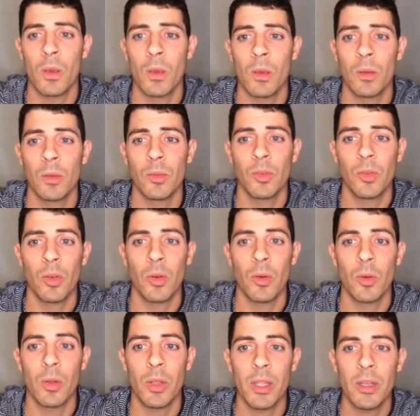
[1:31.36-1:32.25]

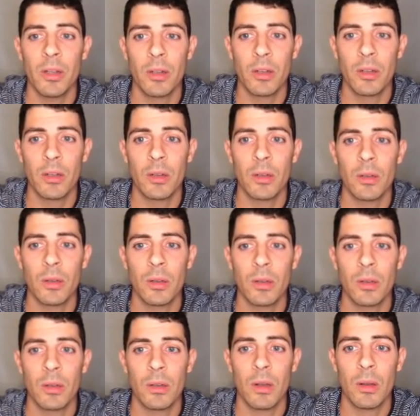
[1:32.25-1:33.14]
So here,
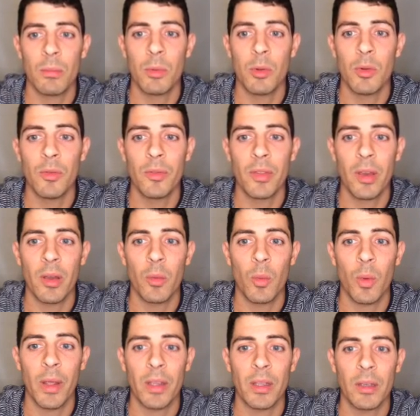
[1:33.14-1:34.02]
a move that
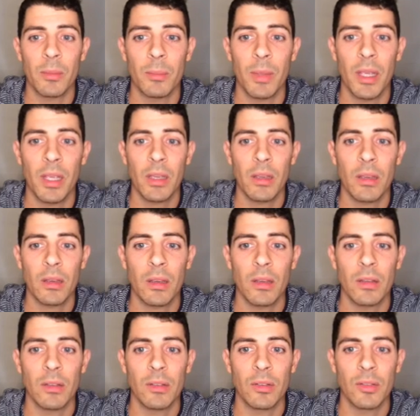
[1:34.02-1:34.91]
white could make
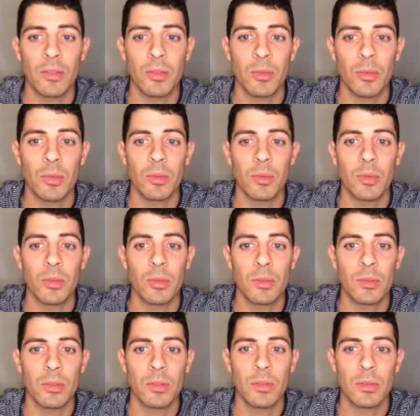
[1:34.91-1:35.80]
is to
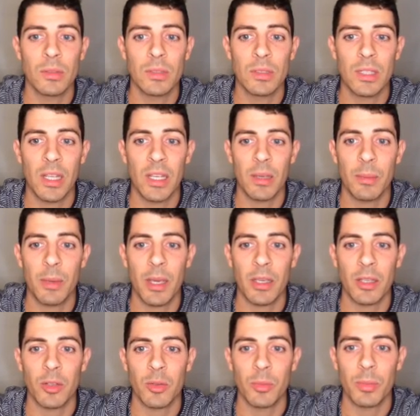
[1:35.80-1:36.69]
take
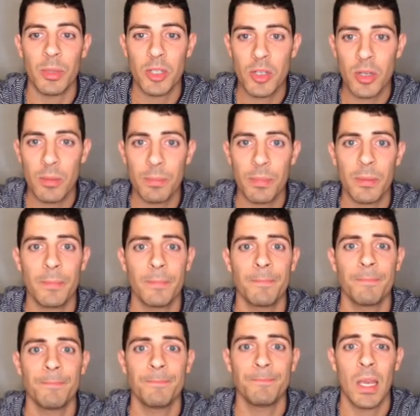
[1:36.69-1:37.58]
back your bishop.
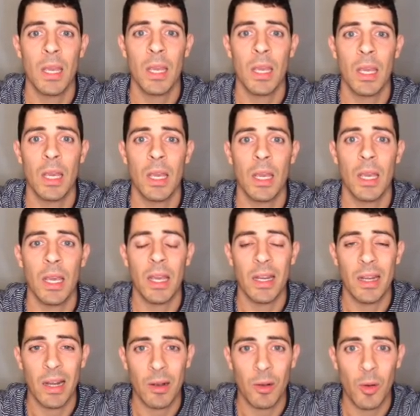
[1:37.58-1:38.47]
And
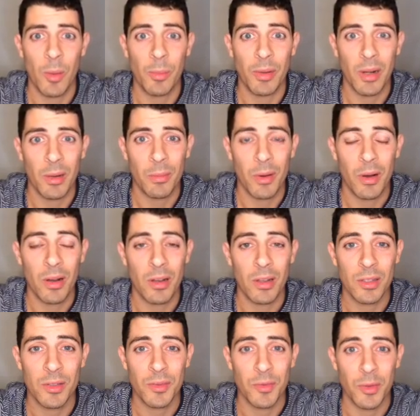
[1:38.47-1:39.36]
now I'm going to
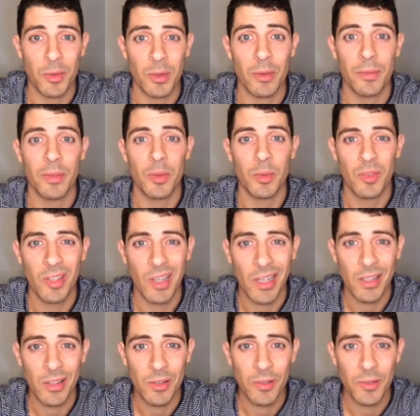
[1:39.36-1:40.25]
pause for a few
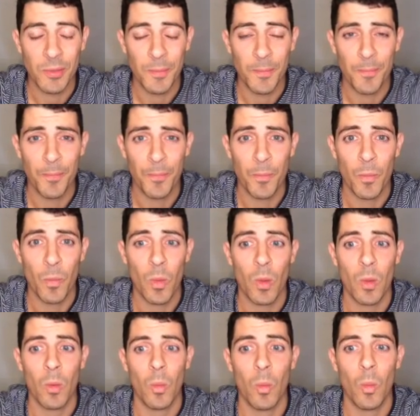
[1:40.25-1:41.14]
seconds.
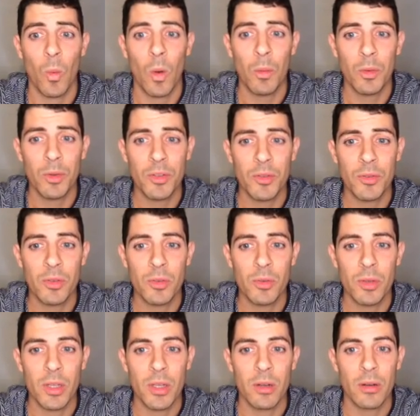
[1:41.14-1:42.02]
What would you do
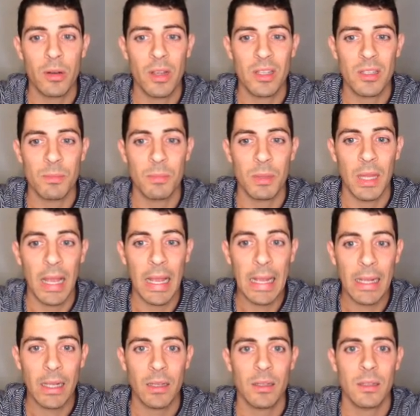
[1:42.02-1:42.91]
here as
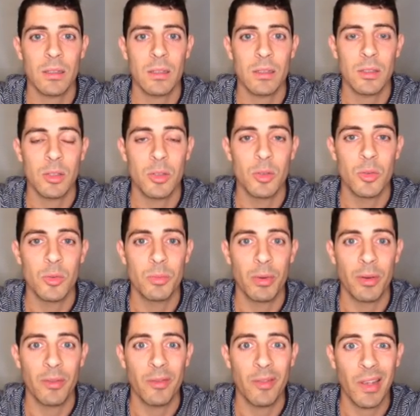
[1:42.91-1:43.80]
black to
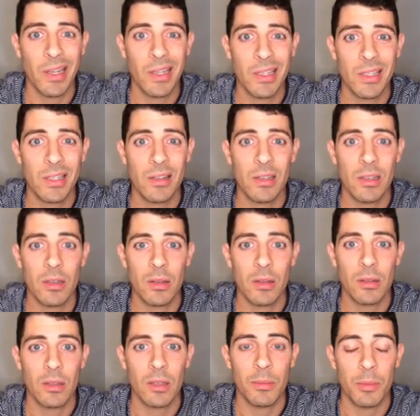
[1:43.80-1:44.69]
prevent the
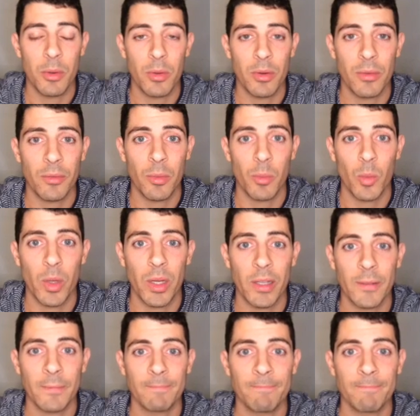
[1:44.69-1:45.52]
opponent from winning?